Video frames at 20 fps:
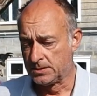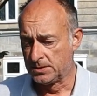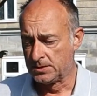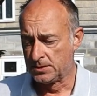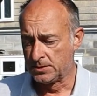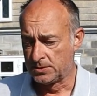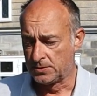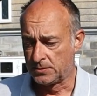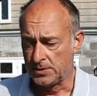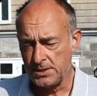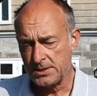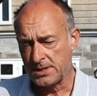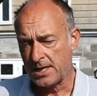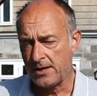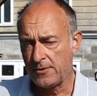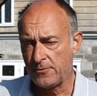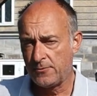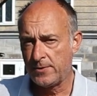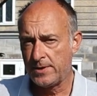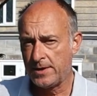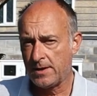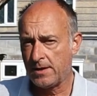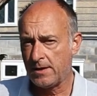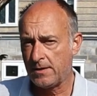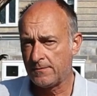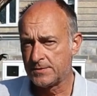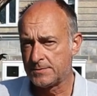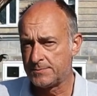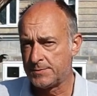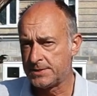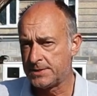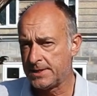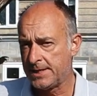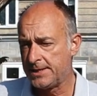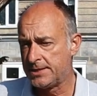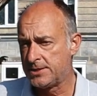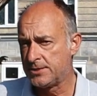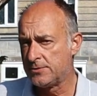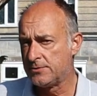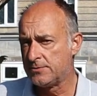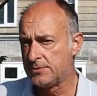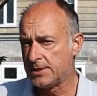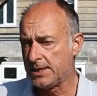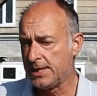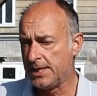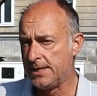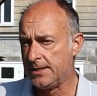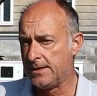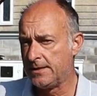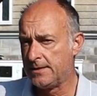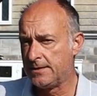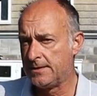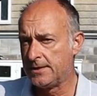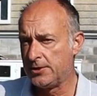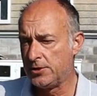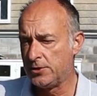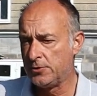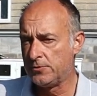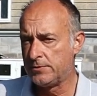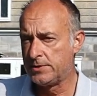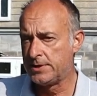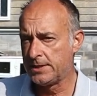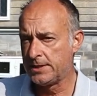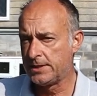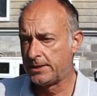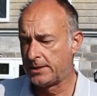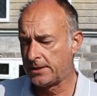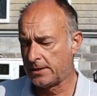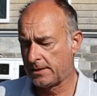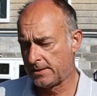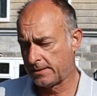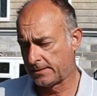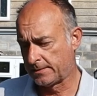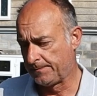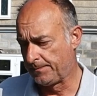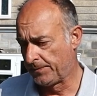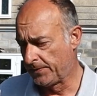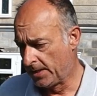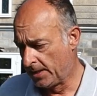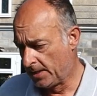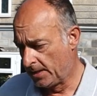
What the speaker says: So that's how we harvest potatoes in the No Dig garden.